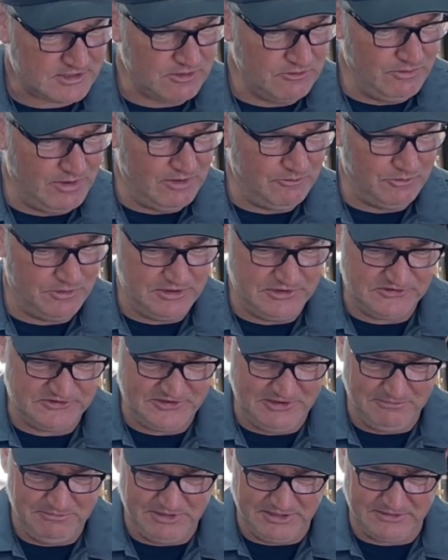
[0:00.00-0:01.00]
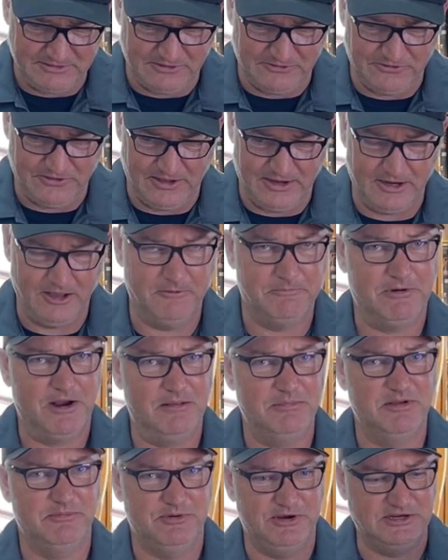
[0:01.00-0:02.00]
while we're assembling the thing, I'll
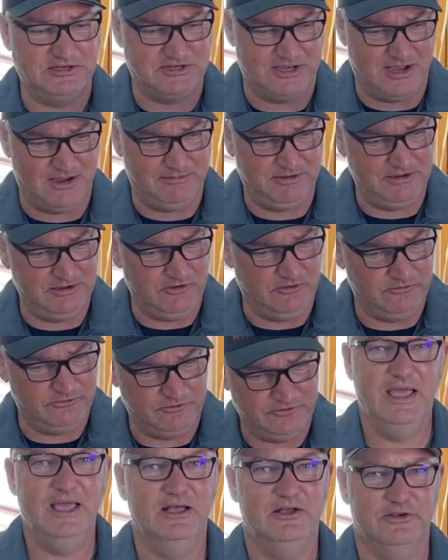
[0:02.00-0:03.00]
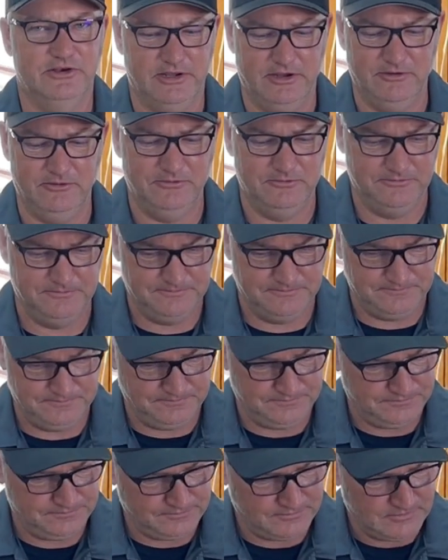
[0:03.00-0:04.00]
probably bring Tommy over. Hell no.
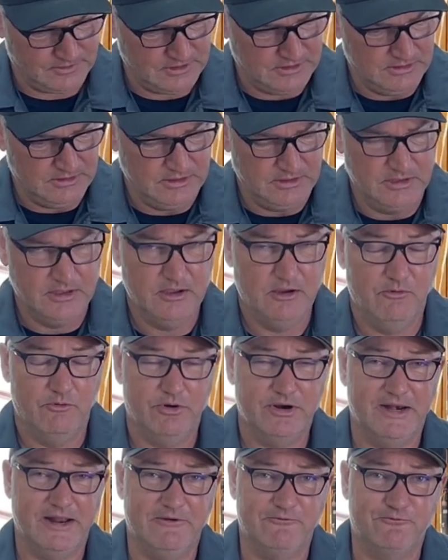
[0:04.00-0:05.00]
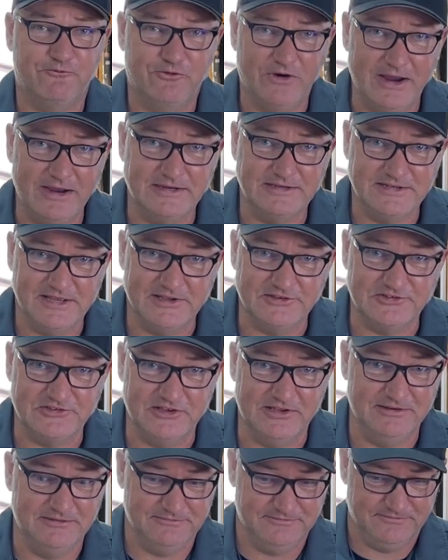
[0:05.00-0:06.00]
We're going to have Frank test
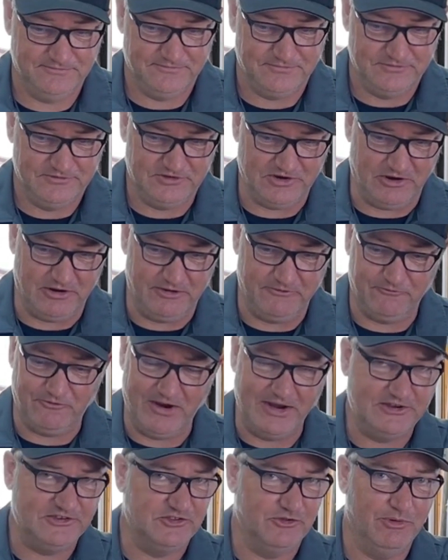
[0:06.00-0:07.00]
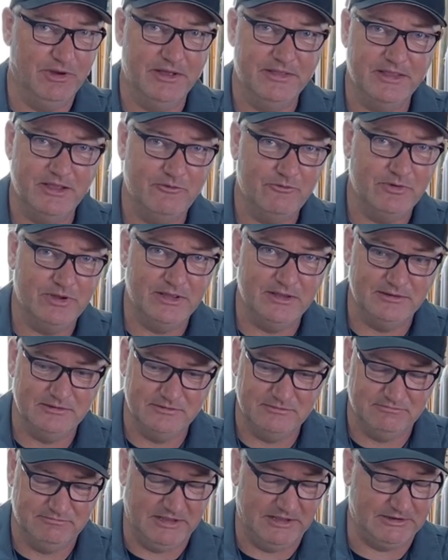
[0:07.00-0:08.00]
it. Sorry, Frank's the one
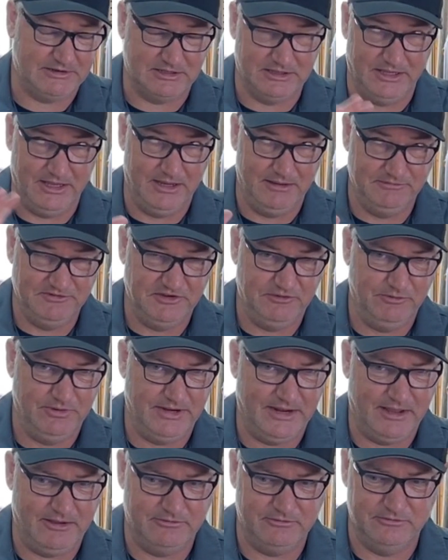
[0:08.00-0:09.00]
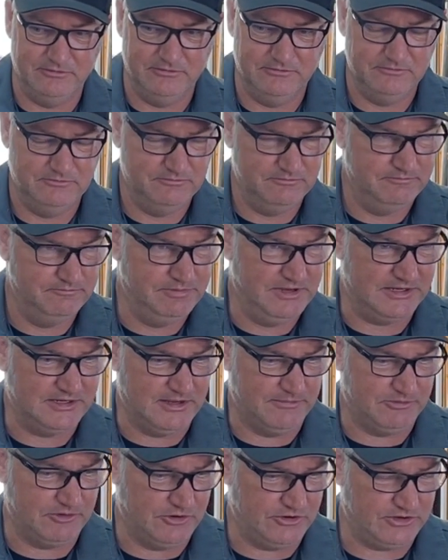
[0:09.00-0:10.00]
that claims he went out and picked
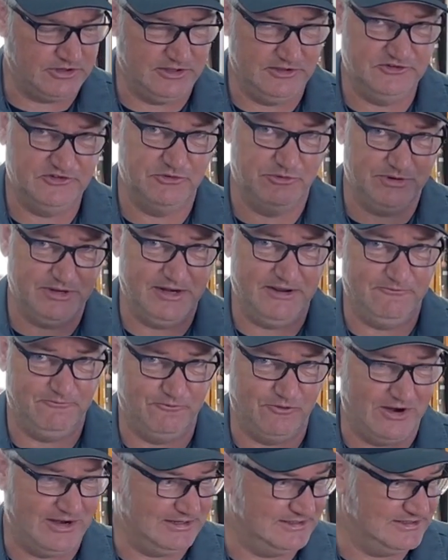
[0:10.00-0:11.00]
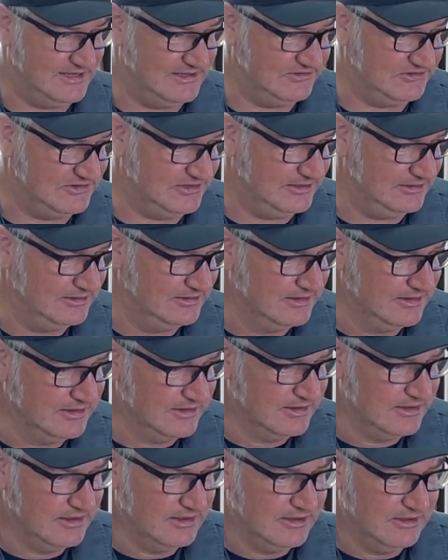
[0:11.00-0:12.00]
up the Hercules. So we're going to have Frank test it.
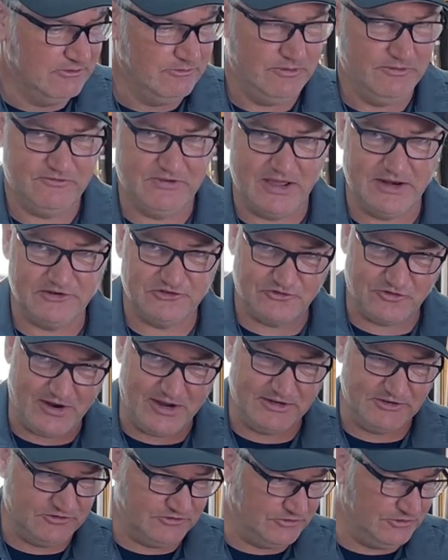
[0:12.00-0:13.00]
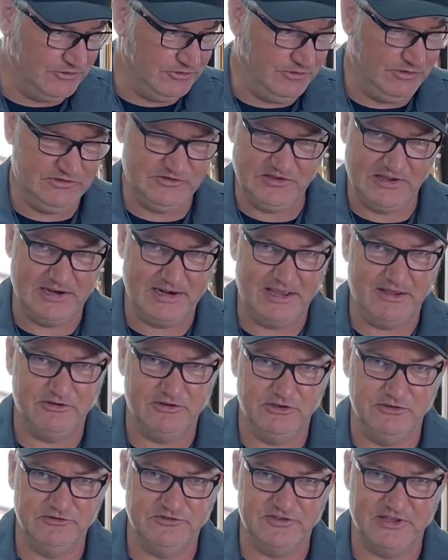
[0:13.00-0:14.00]
We've got his tried and true. He's not allowed to
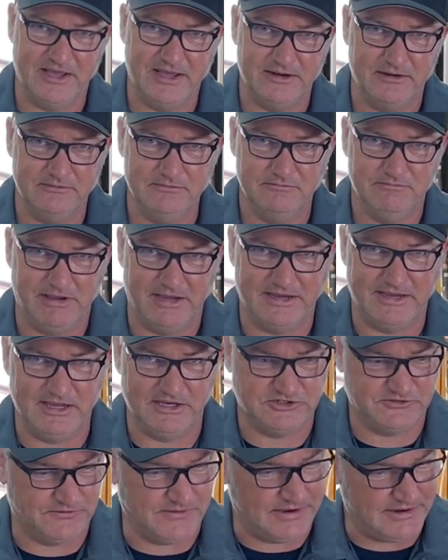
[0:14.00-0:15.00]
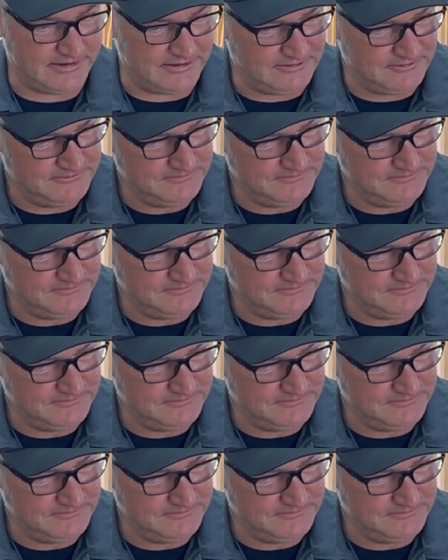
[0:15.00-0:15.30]
use that. It might catch fire.